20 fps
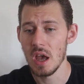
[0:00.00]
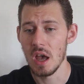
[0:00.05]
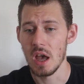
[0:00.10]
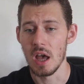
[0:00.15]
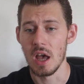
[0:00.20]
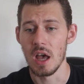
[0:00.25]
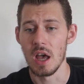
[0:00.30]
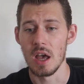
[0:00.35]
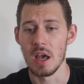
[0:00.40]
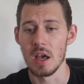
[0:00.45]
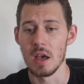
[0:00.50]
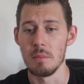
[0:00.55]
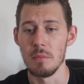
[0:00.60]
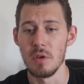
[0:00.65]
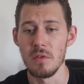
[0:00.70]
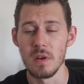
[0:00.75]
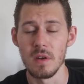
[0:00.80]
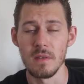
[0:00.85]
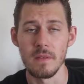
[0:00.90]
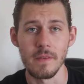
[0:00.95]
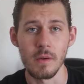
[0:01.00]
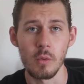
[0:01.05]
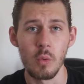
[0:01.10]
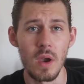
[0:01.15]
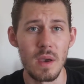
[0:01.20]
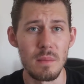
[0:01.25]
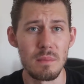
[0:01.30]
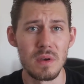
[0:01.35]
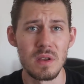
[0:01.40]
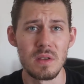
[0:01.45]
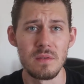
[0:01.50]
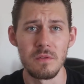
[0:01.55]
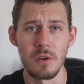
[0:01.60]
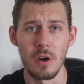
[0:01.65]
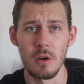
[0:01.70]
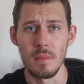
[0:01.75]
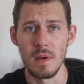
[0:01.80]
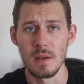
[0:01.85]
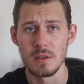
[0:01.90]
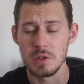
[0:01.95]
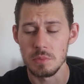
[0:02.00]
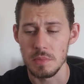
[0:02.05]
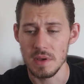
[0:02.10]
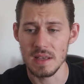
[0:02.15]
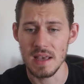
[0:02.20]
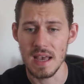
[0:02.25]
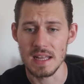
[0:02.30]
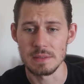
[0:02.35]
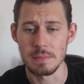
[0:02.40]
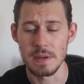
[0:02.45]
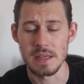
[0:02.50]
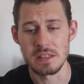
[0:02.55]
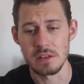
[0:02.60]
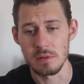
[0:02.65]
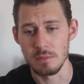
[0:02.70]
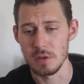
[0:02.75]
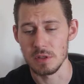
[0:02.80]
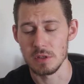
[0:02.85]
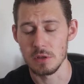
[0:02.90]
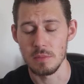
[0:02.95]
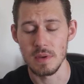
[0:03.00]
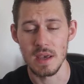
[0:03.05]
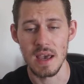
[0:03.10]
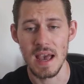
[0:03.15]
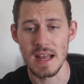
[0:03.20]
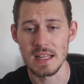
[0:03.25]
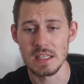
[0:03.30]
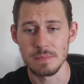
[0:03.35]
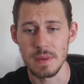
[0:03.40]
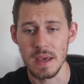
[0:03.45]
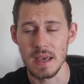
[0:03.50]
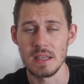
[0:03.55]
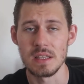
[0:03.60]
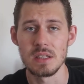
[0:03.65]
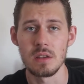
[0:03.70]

moving of equipment from 2 meter headspace to 2 meter headspace,